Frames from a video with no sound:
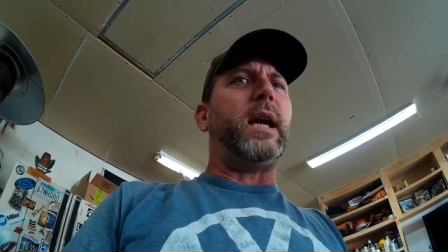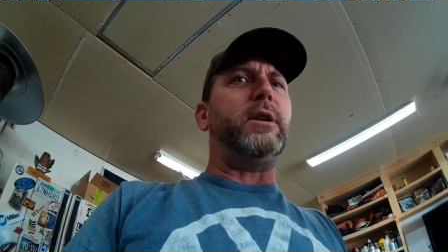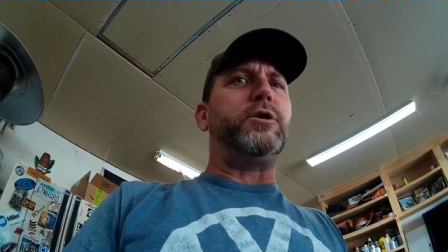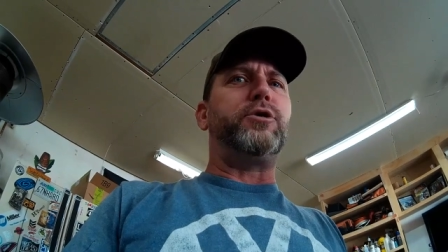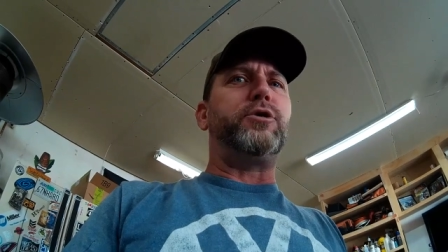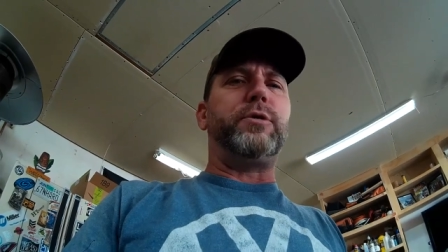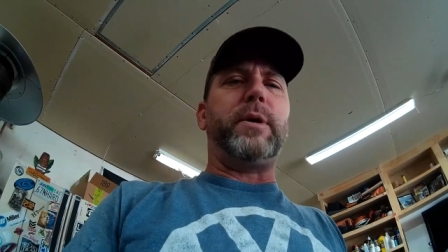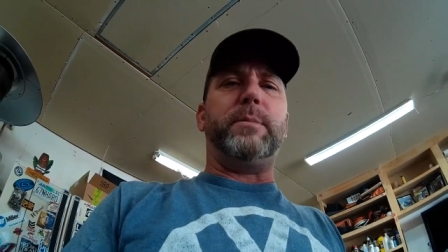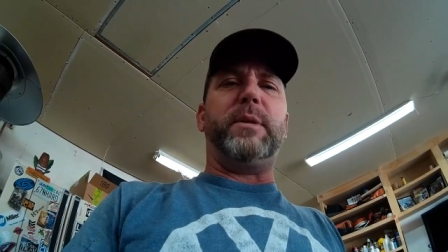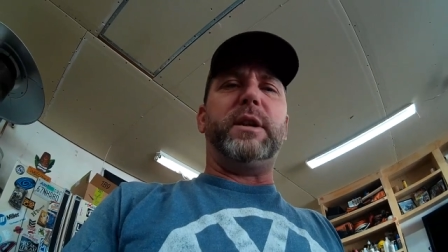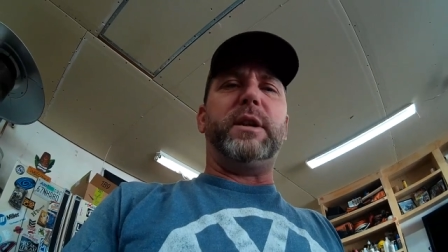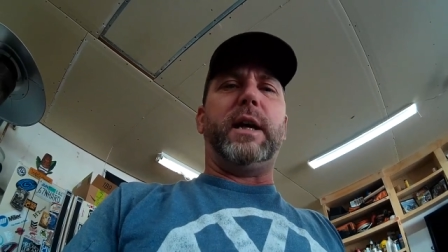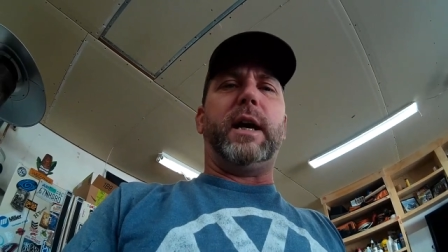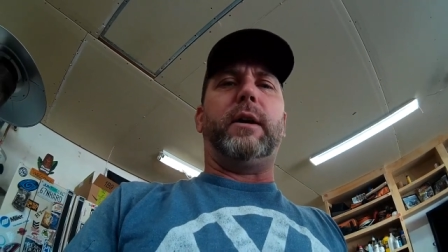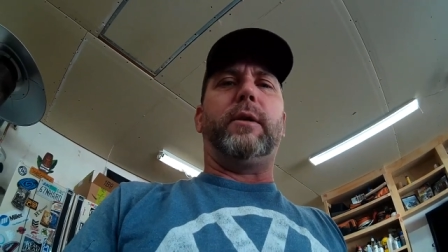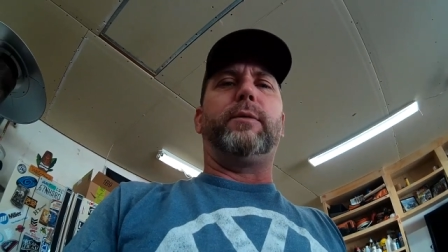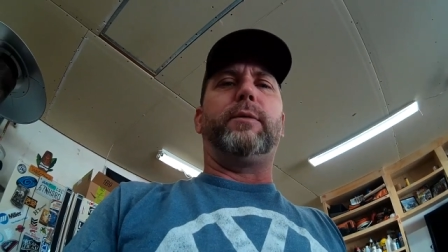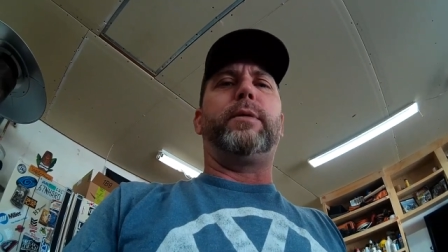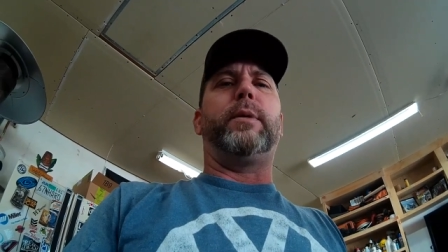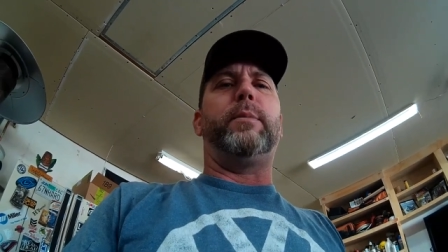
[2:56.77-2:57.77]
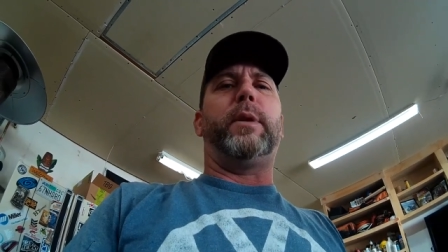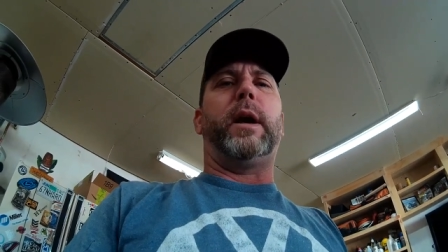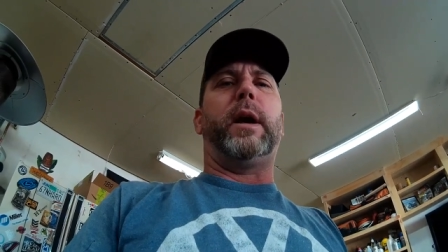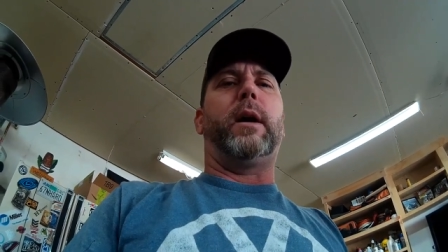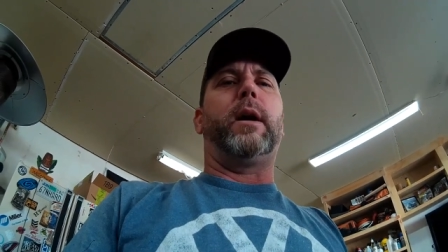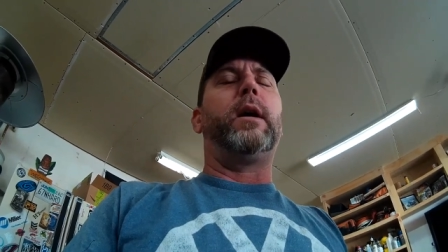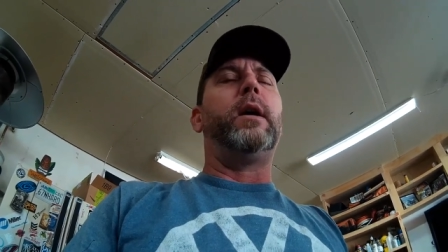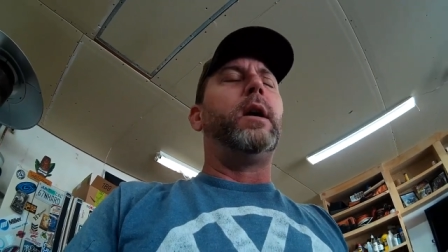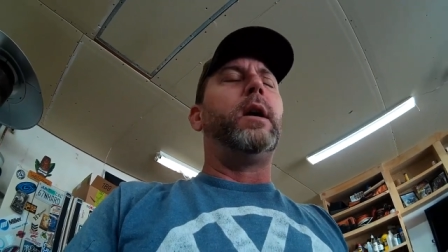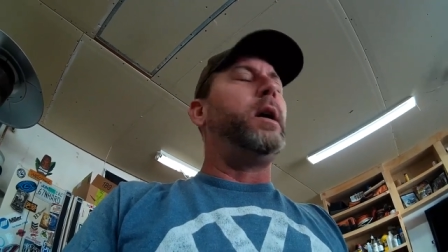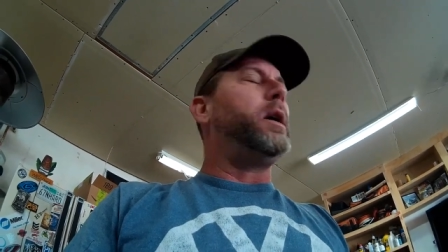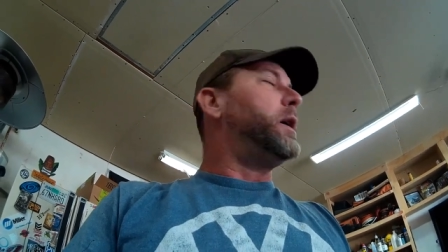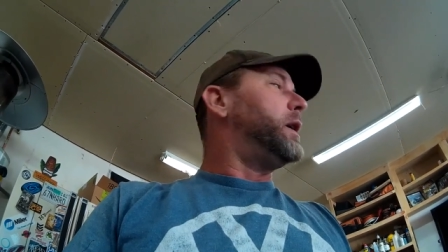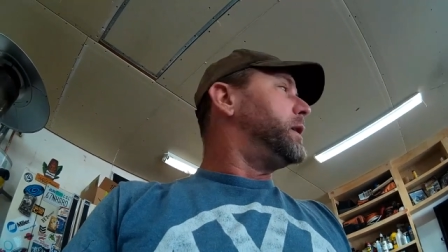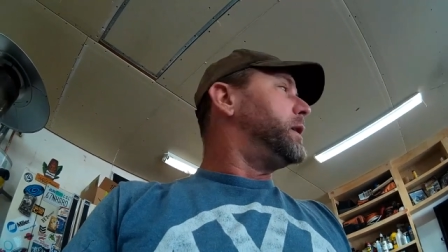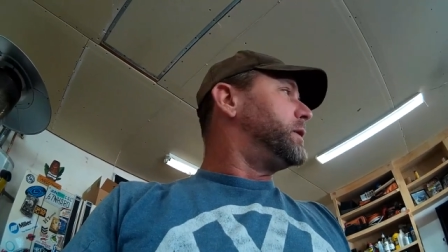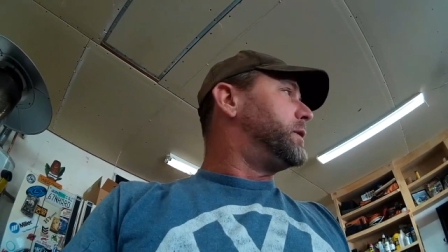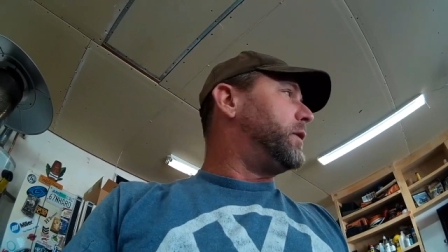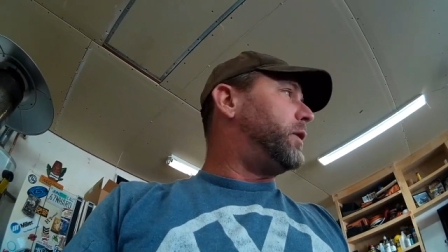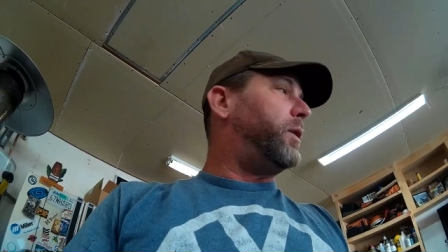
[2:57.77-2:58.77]
trim it down from there.
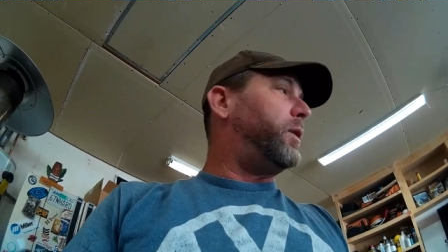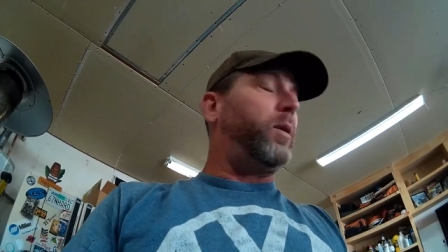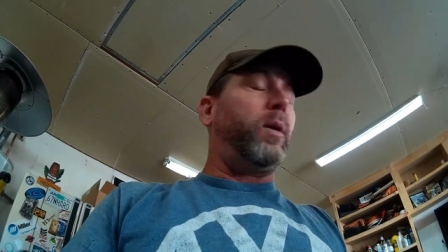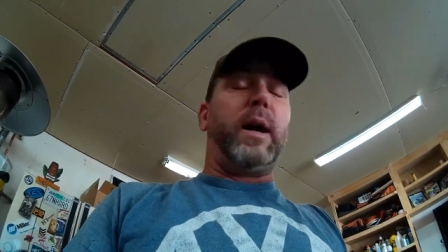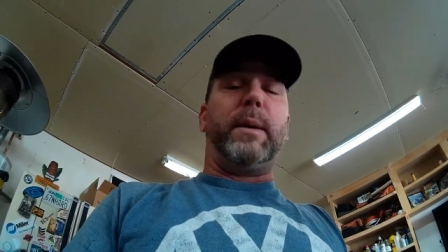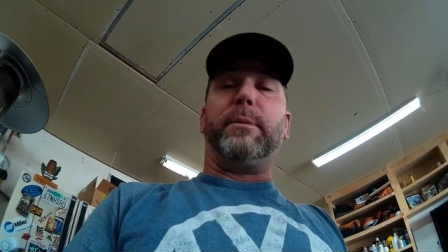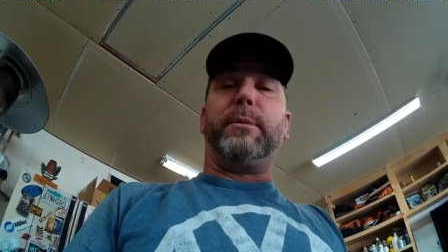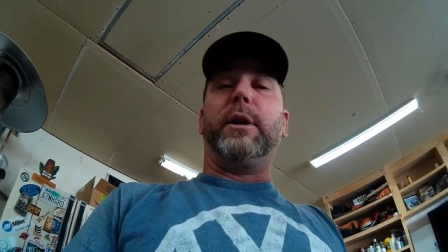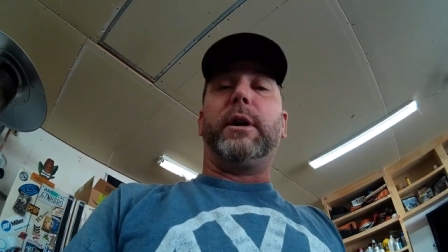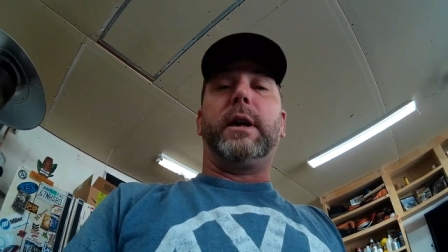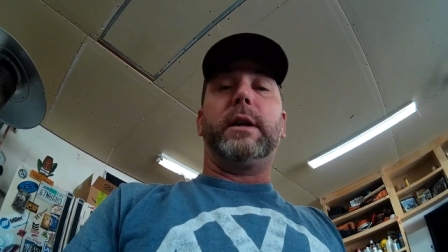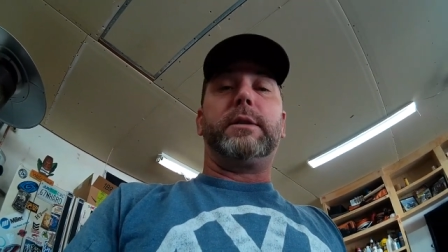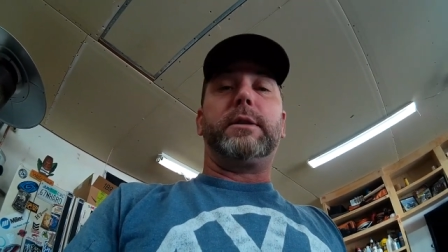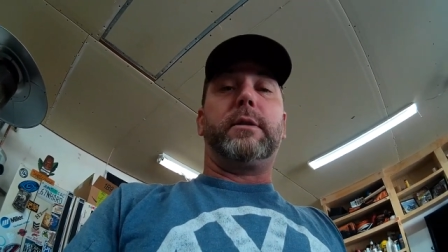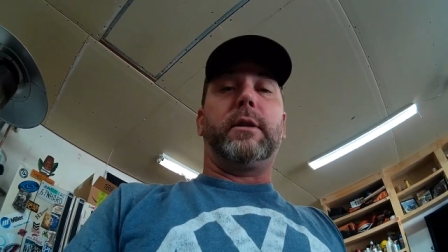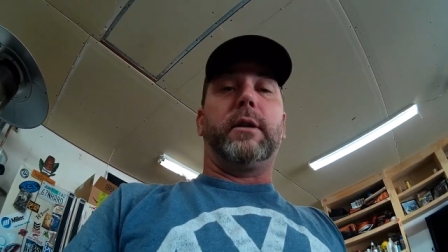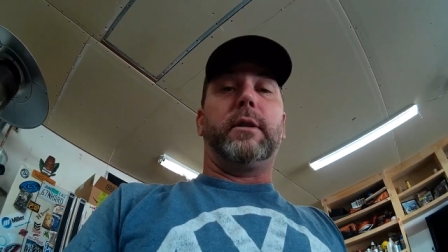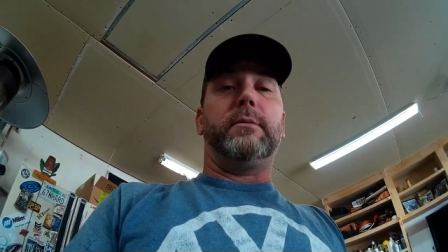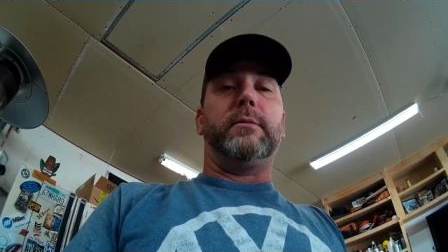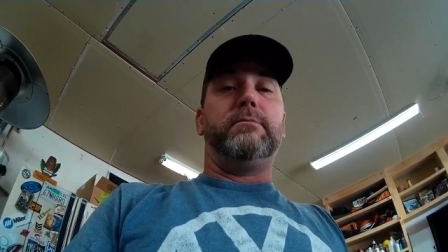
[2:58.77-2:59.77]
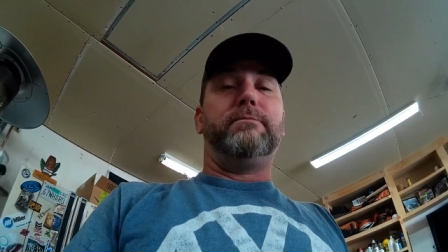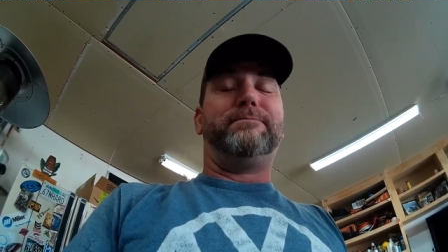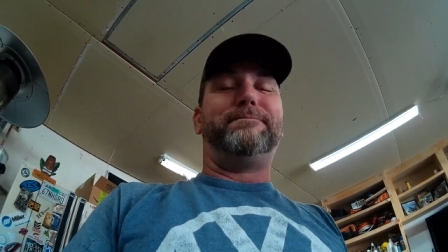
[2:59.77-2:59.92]
So I'm going to get started.